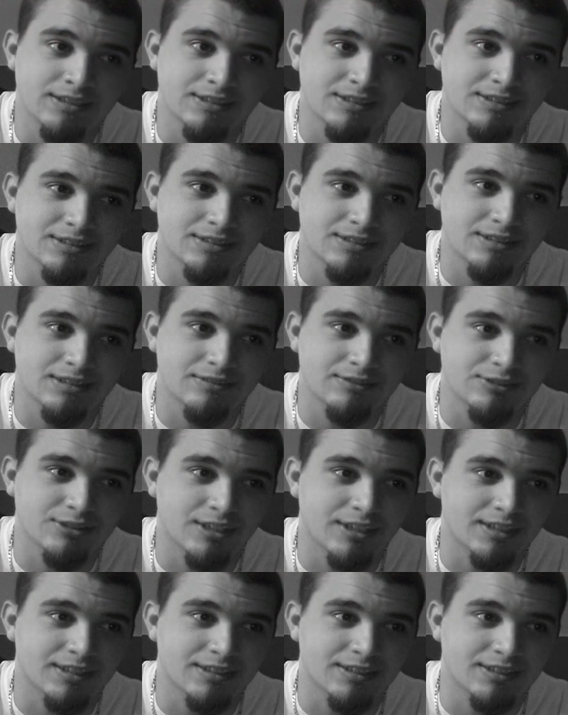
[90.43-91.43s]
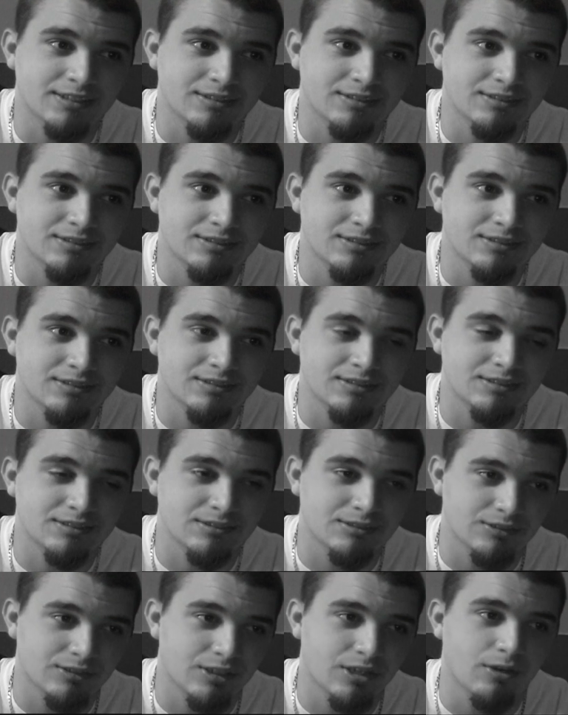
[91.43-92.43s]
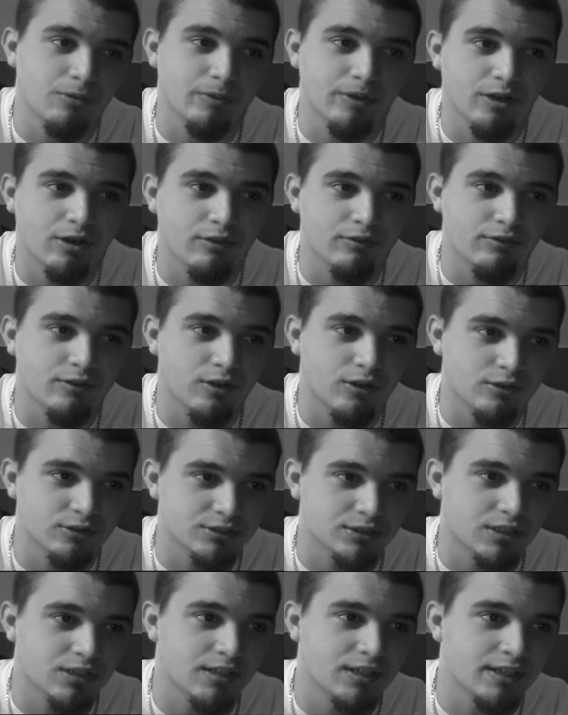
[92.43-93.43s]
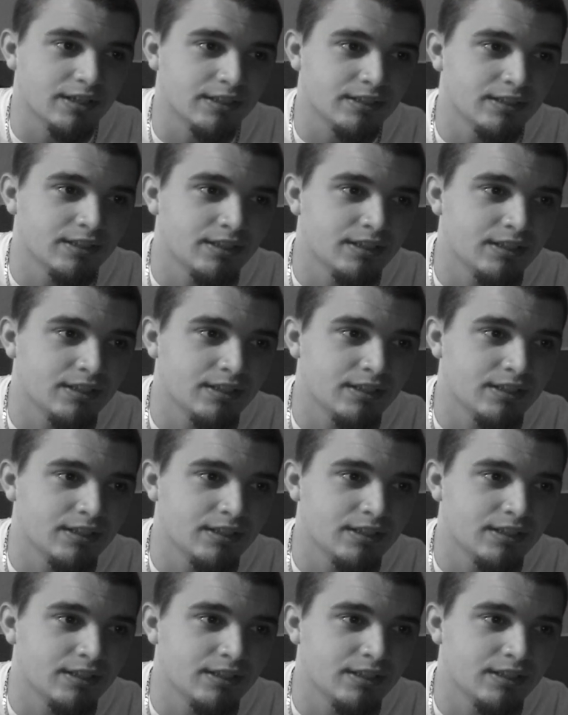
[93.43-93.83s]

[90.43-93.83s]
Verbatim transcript: I'm trying to, you know, We All Fall is alright.